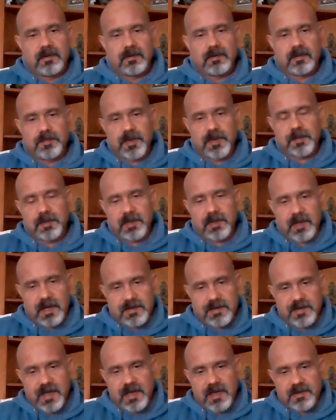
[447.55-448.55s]
the people in
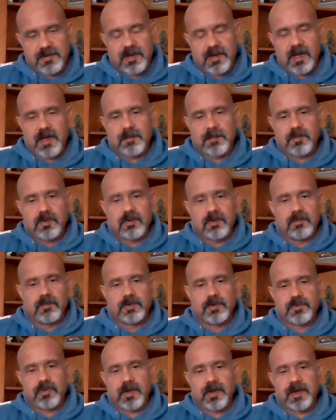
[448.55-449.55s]
Isaiah's time
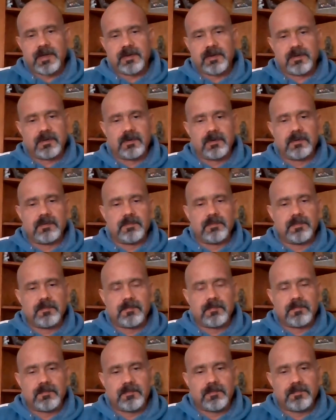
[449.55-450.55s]
were trying to
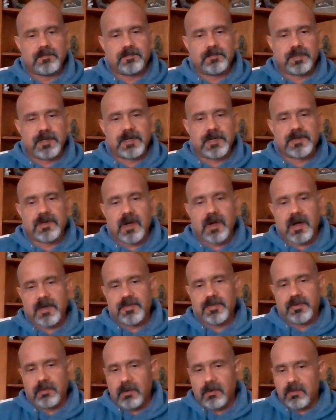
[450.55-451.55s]
please
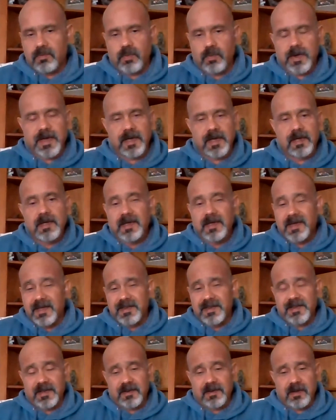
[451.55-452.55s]
God their own way
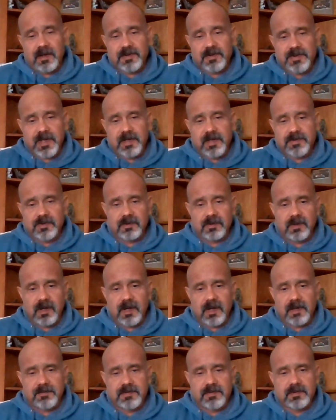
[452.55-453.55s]
and yet not change their
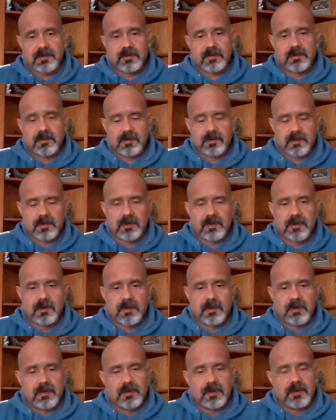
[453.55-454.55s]
lives.
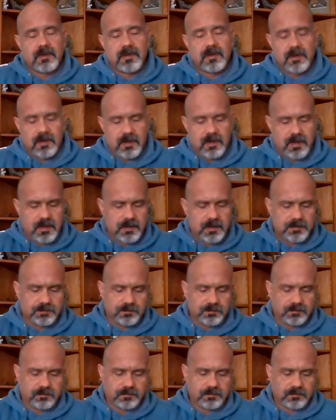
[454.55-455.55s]
And
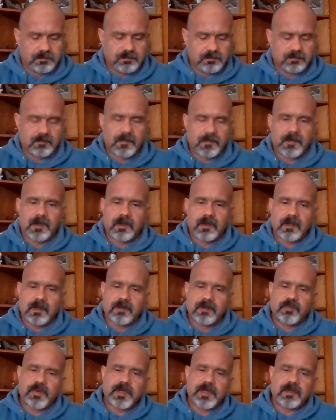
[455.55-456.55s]

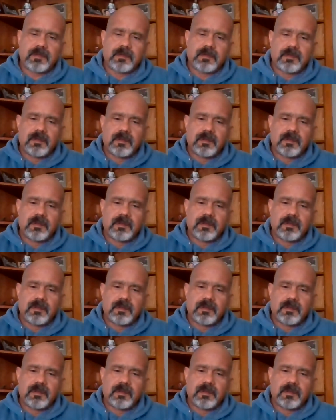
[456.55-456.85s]
if we